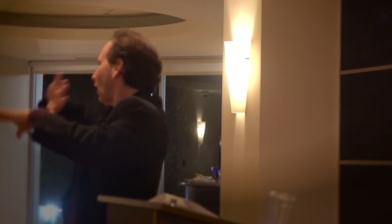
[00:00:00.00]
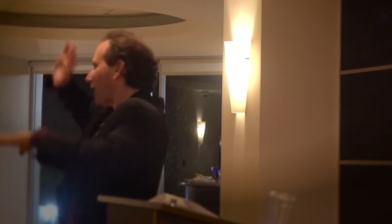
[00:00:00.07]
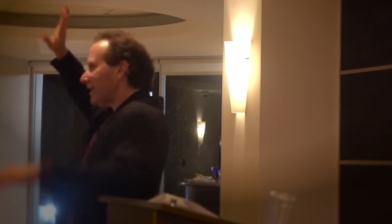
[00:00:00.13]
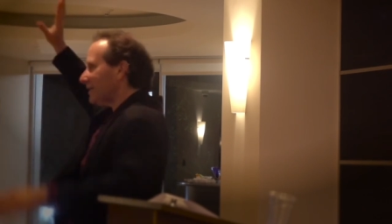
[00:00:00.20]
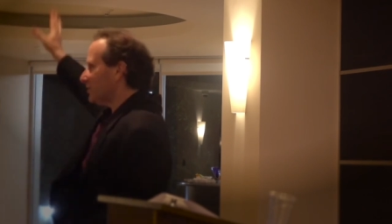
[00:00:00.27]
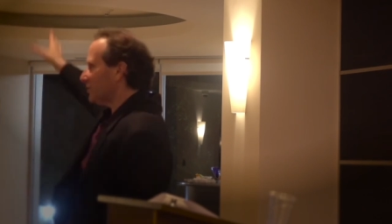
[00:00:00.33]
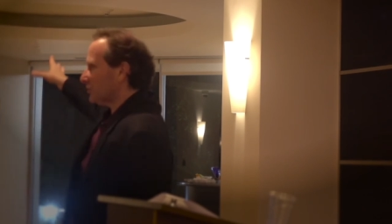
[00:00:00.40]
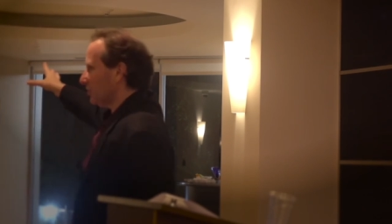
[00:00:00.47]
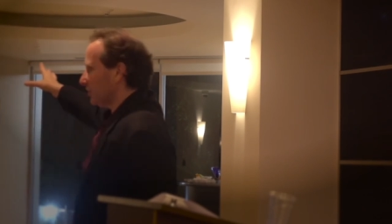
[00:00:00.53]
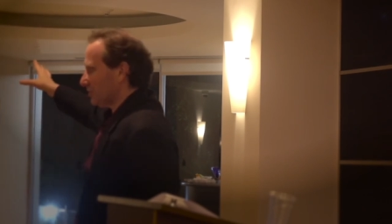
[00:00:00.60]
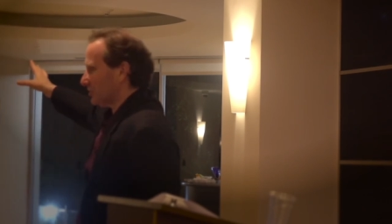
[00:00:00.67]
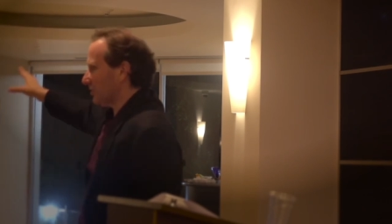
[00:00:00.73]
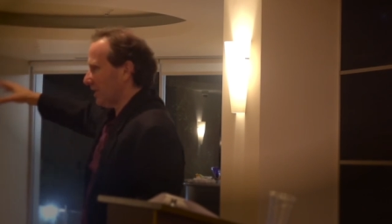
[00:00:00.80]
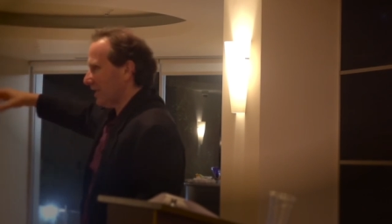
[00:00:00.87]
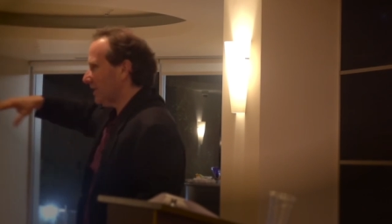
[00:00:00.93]
audience is going
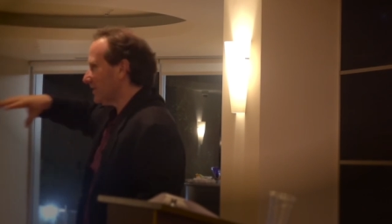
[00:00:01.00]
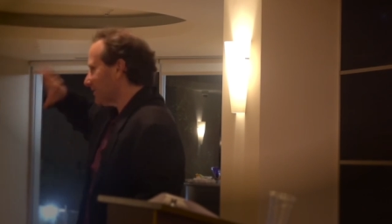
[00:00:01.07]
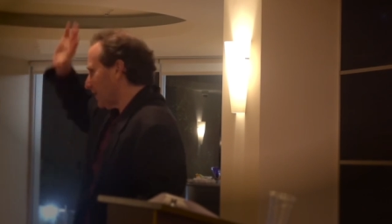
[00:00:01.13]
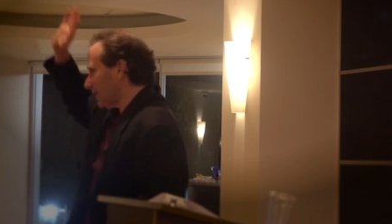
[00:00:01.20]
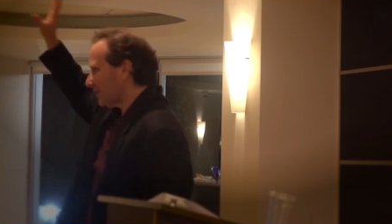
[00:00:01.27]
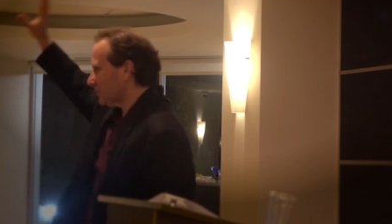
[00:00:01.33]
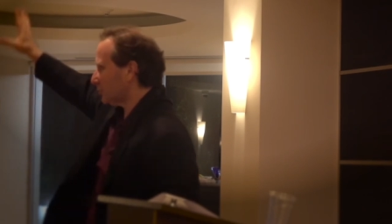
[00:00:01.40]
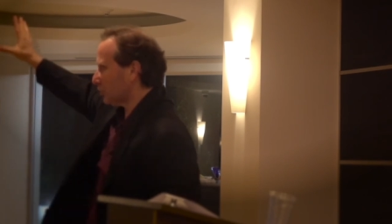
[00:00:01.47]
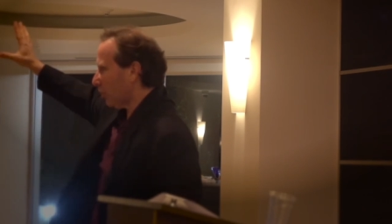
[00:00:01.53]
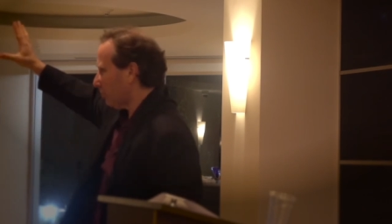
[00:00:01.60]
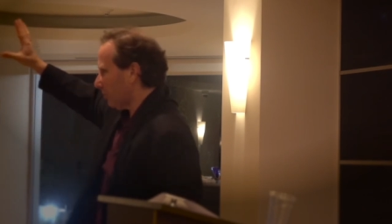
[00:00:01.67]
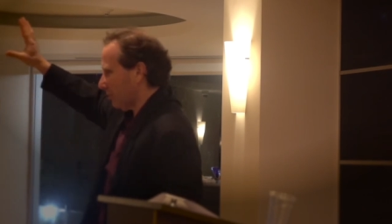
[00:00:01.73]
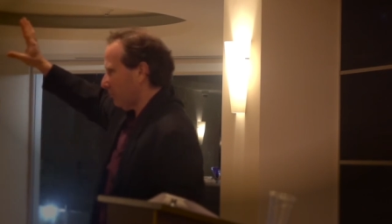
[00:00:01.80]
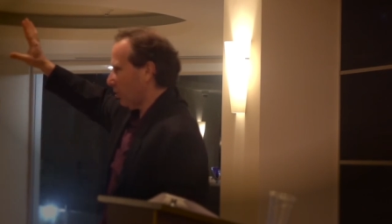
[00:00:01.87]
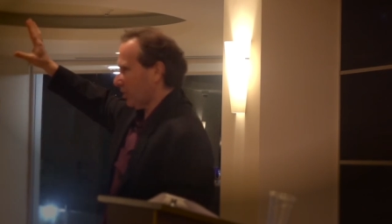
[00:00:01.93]
to see. It's not going to show
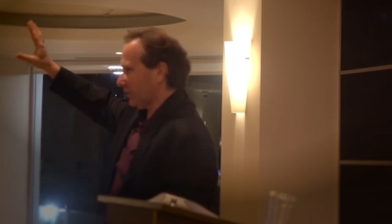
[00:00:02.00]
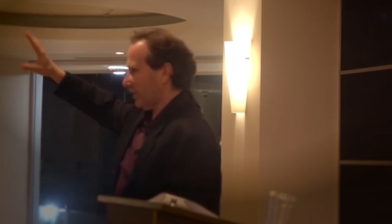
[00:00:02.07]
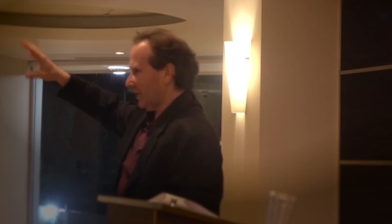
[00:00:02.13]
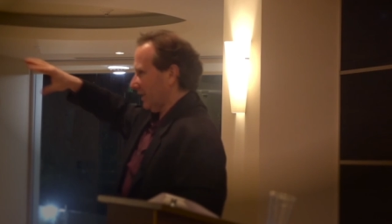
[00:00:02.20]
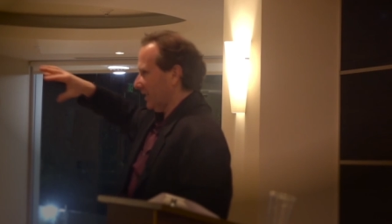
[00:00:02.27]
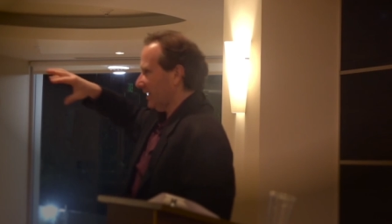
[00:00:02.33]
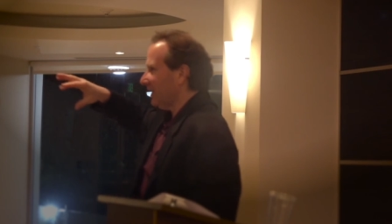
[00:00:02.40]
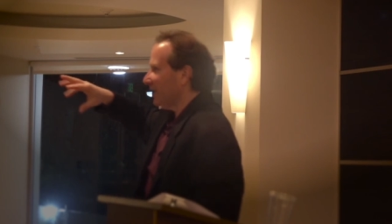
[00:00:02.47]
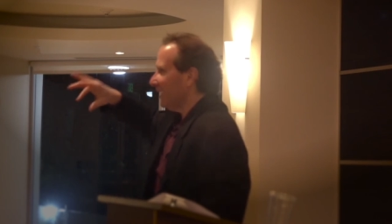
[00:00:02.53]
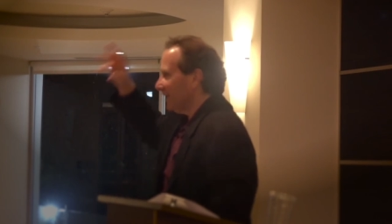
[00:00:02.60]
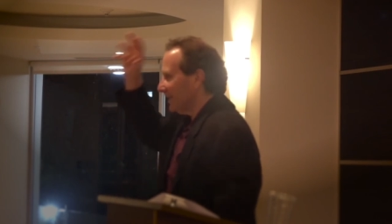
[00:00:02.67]
up on a marquee.